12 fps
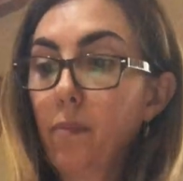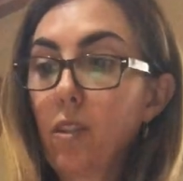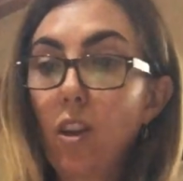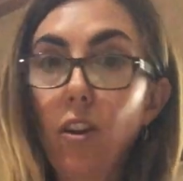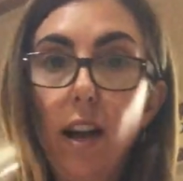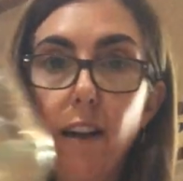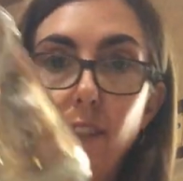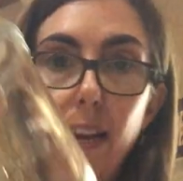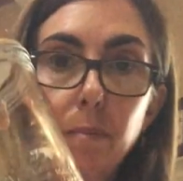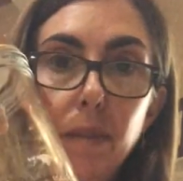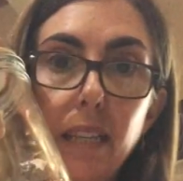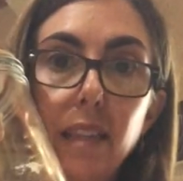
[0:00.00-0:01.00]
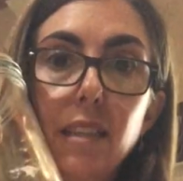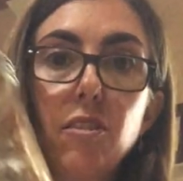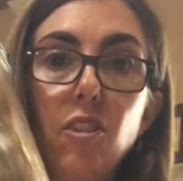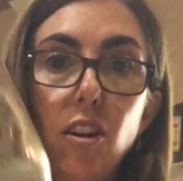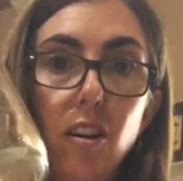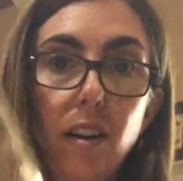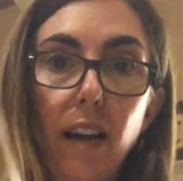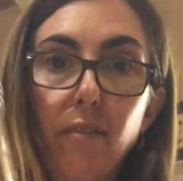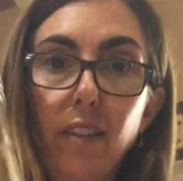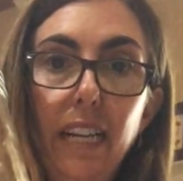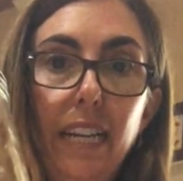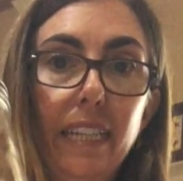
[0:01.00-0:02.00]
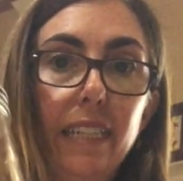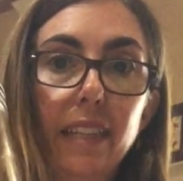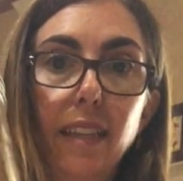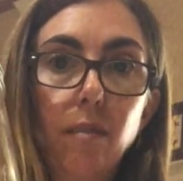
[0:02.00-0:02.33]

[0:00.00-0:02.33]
So I've emptied this jar, I've cleaned it.